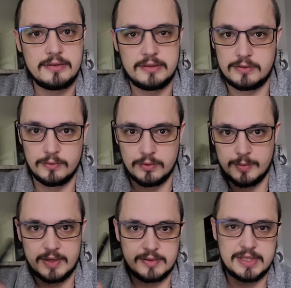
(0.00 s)
It's all
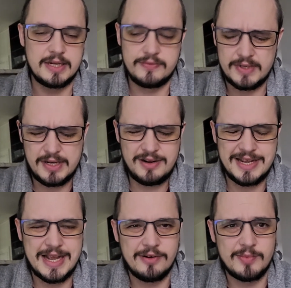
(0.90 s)
about safety. They don't
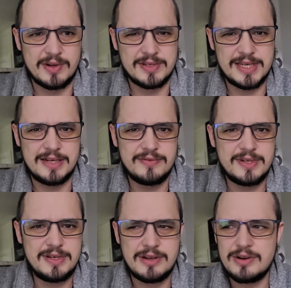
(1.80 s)
care about
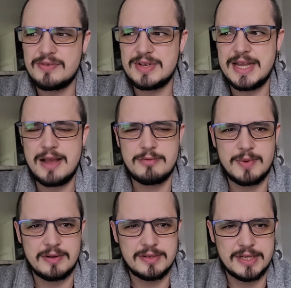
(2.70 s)
safety. They don't give a damn
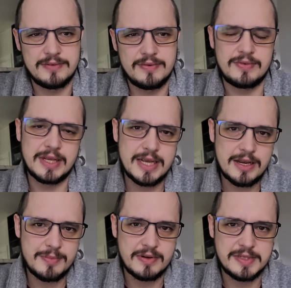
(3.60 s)
about safety. If they
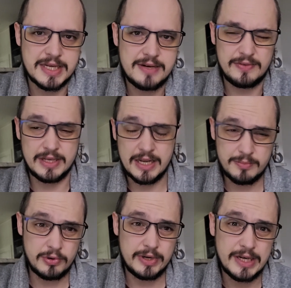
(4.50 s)
cared about safety, they'd
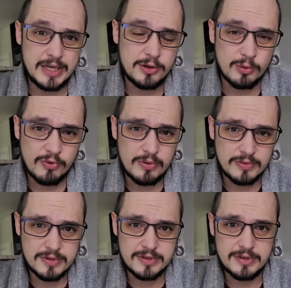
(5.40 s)
put in legal
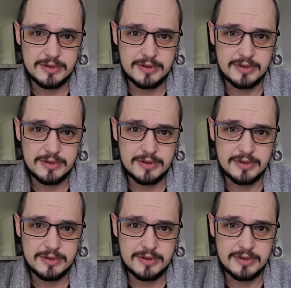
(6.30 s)
routes.